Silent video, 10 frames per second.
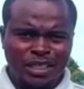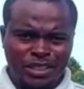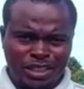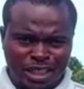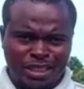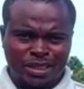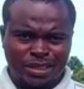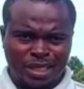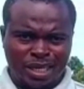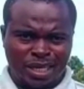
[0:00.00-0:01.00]

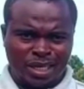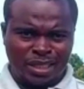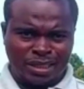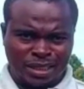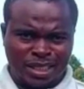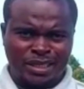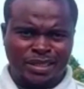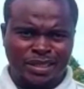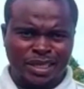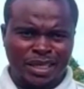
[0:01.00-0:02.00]
reject its
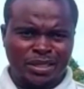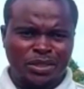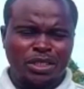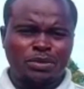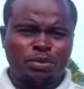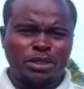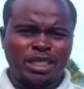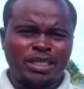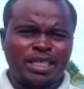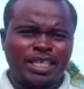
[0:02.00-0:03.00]
kids. So it's
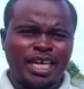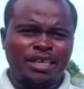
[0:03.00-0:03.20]
important that they